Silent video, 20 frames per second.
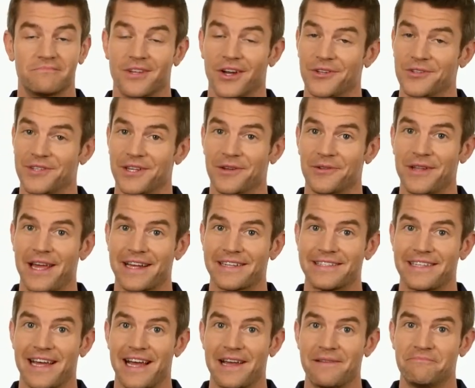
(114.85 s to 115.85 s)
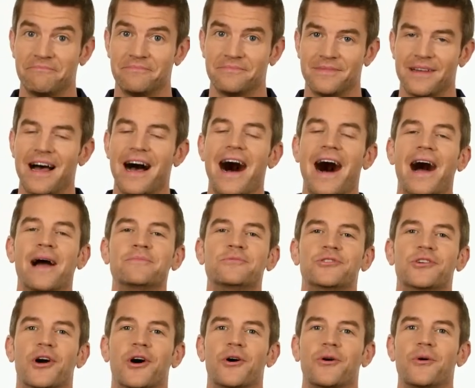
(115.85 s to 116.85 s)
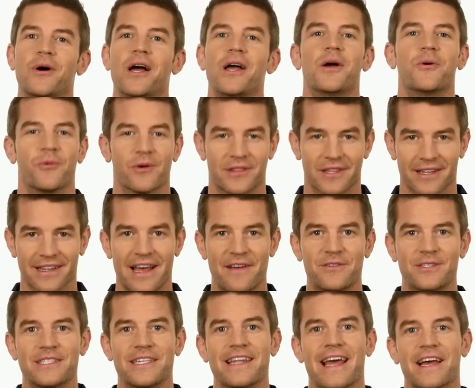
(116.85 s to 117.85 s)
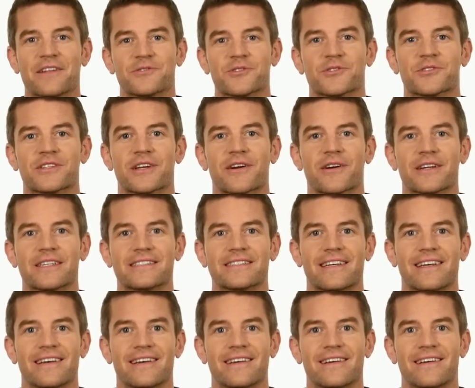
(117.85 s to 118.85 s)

Until next time, I'm Joe with the Leviton Answer Series.